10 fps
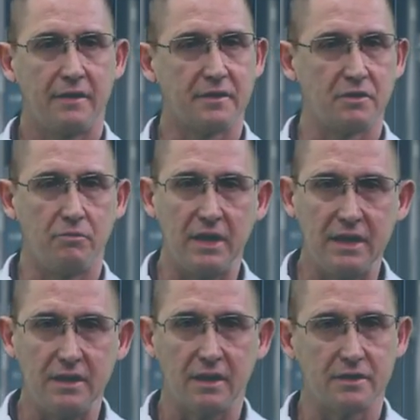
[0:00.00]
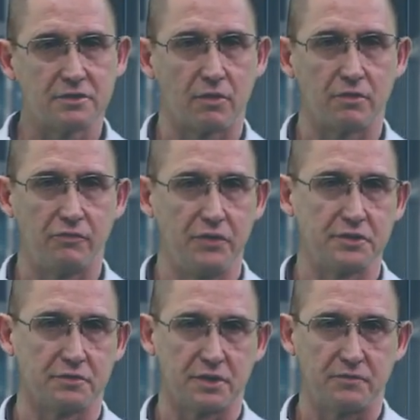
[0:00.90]
that the media and certain
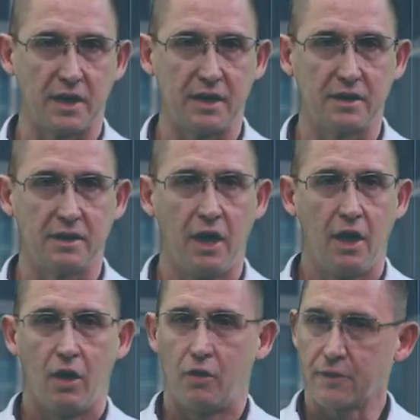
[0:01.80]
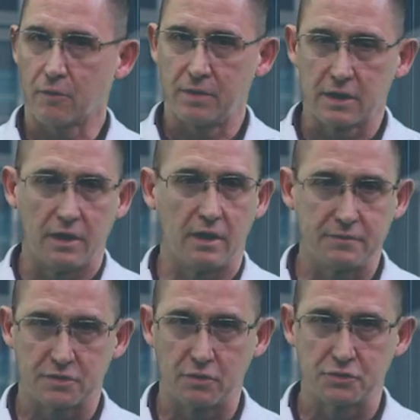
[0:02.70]
officials have taken on their
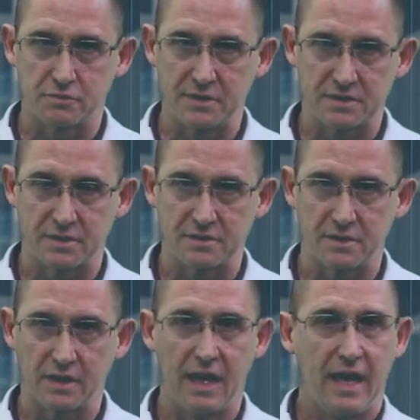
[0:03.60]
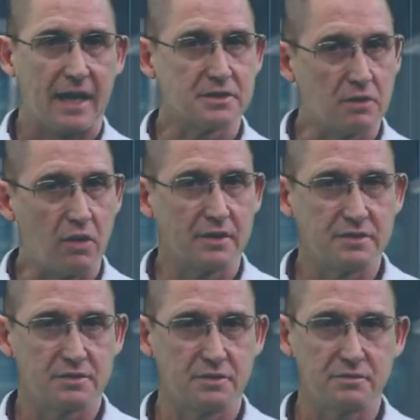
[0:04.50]
beloved social distancing as long as
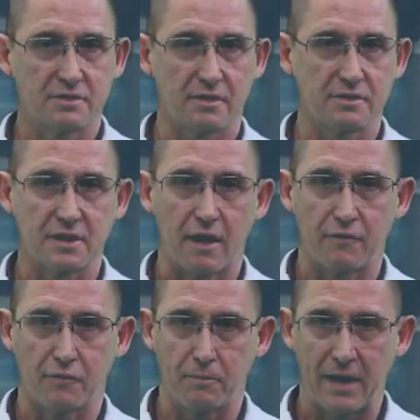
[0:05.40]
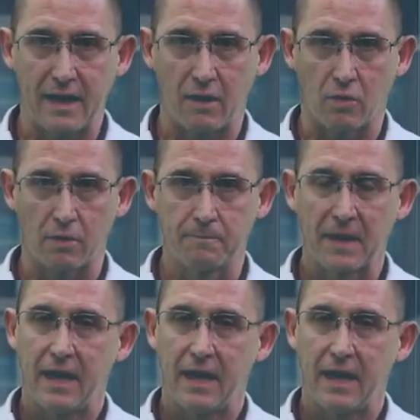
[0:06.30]
it suits their desire for power,